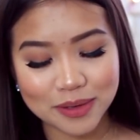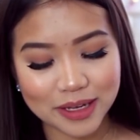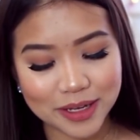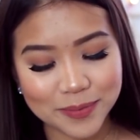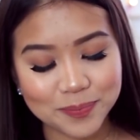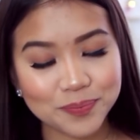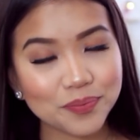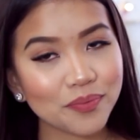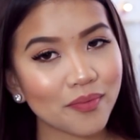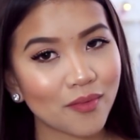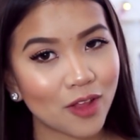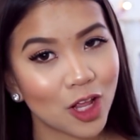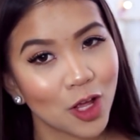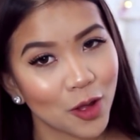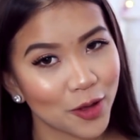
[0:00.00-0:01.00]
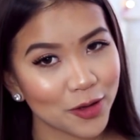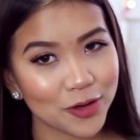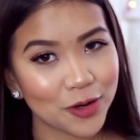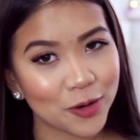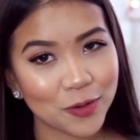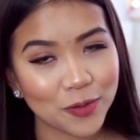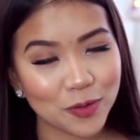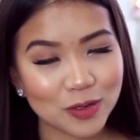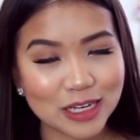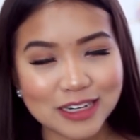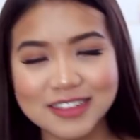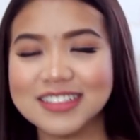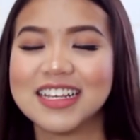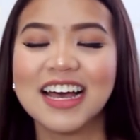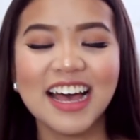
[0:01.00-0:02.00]
but who
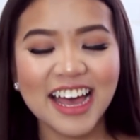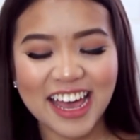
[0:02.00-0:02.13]
cares.